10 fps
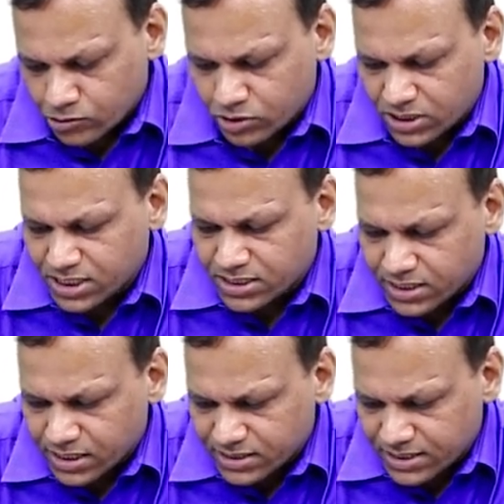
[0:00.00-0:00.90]
So these
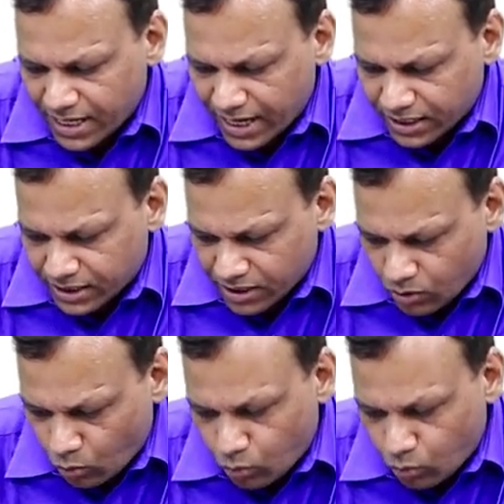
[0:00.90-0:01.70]
drugs, they are acting